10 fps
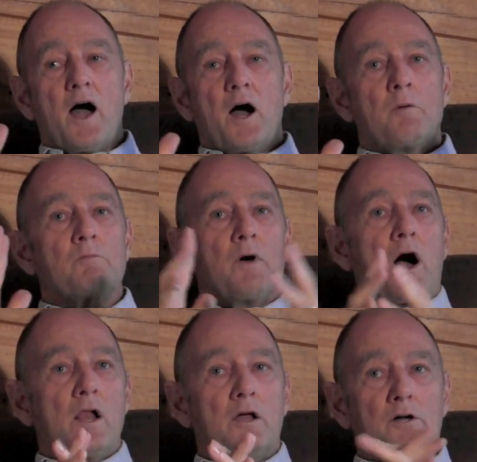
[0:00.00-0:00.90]

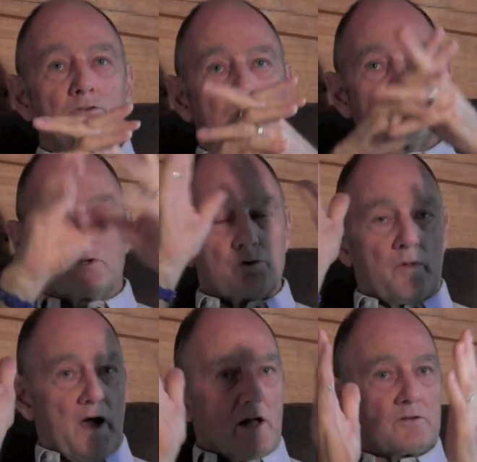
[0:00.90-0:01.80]
I learned to do
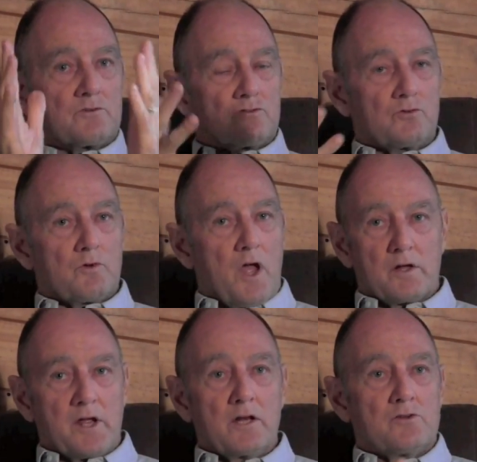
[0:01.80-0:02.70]
that
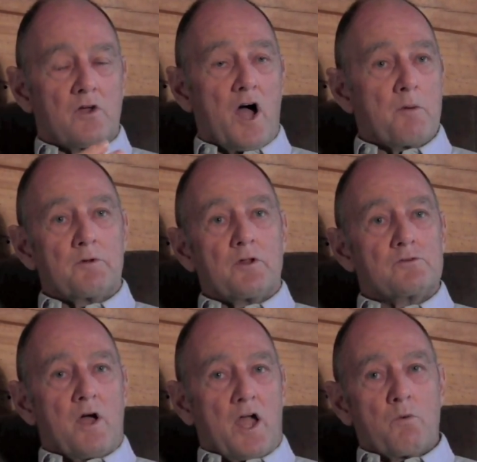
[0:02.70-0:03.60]
at any time of the
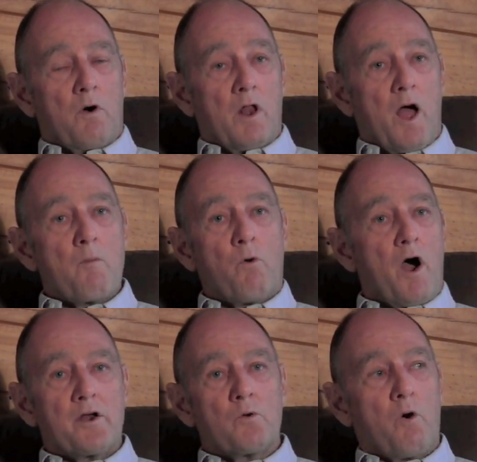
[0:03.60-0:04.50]
day while I'm
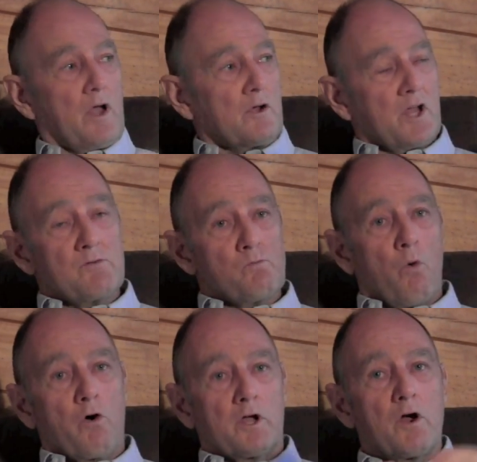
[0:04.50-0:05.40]
wide awake, even
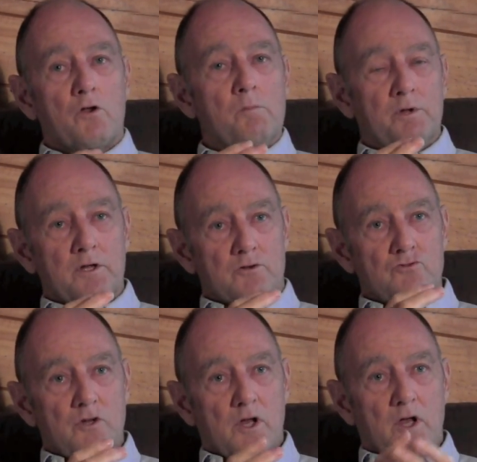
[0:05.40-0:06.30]
walking on a
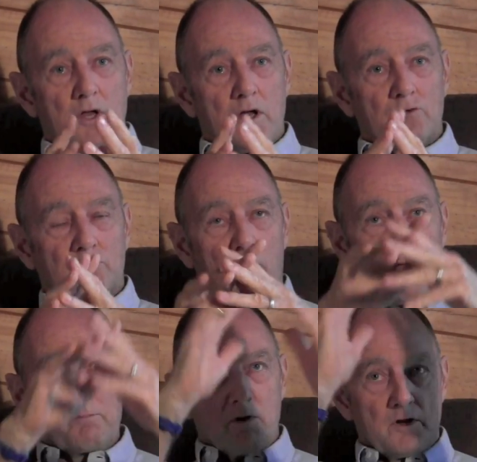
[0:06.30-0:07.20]
beach. And so
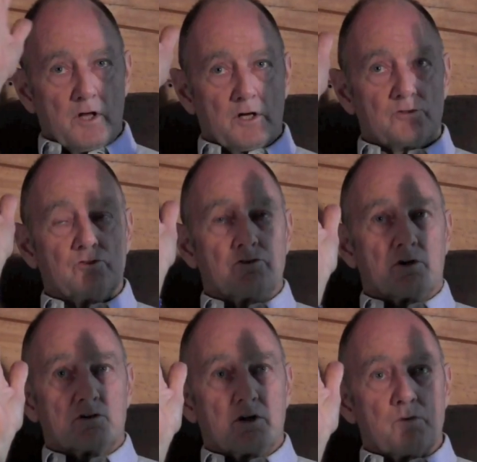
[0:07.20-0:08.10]
I learned
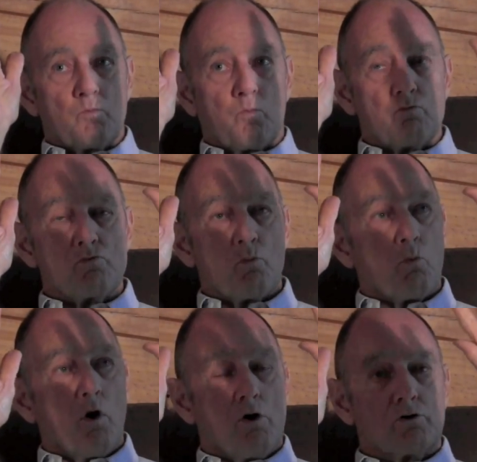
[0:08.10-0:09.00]
that the
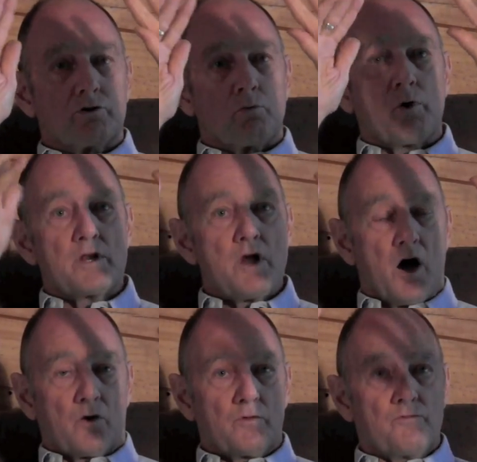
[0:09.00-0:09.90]
world that we
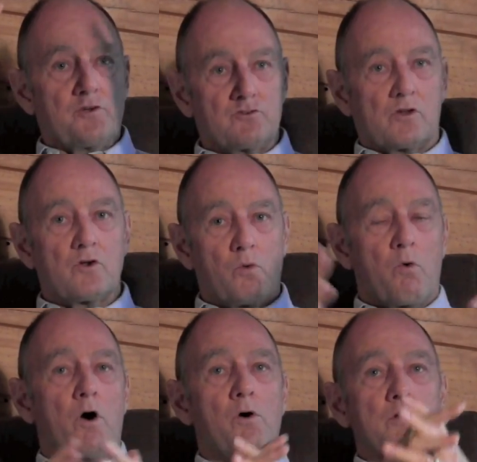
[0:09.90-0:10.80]
know, the physical
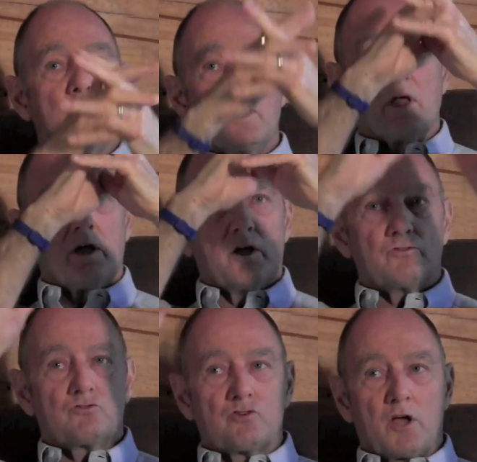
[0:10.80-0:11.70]
world,
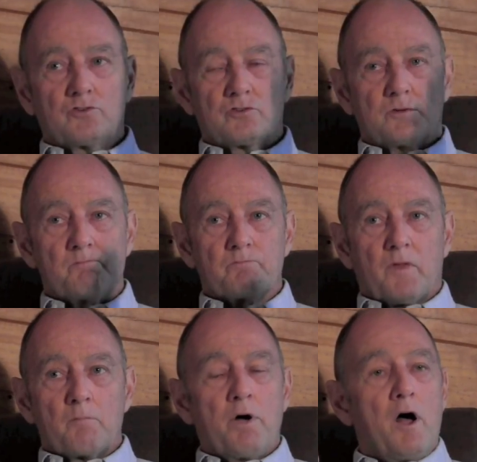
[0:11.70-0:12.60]
is just
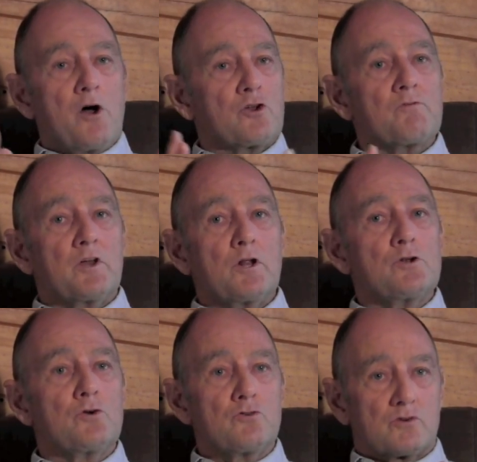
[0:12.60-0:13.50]
part of an
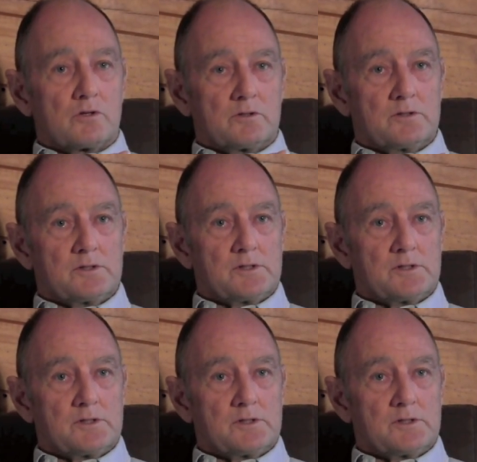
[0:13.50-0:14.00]
illusion